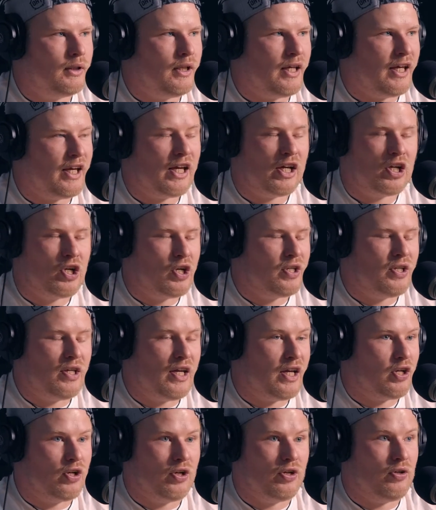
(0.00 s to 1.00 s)
it
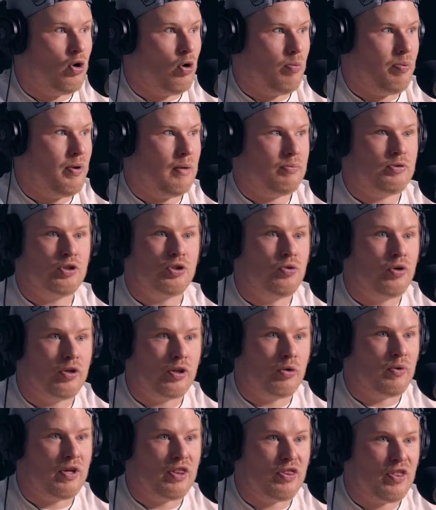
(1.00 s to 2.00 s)
could open up sooner
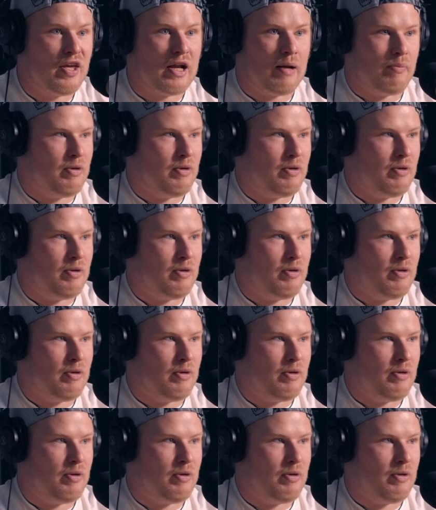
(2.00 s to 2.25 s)
than we think.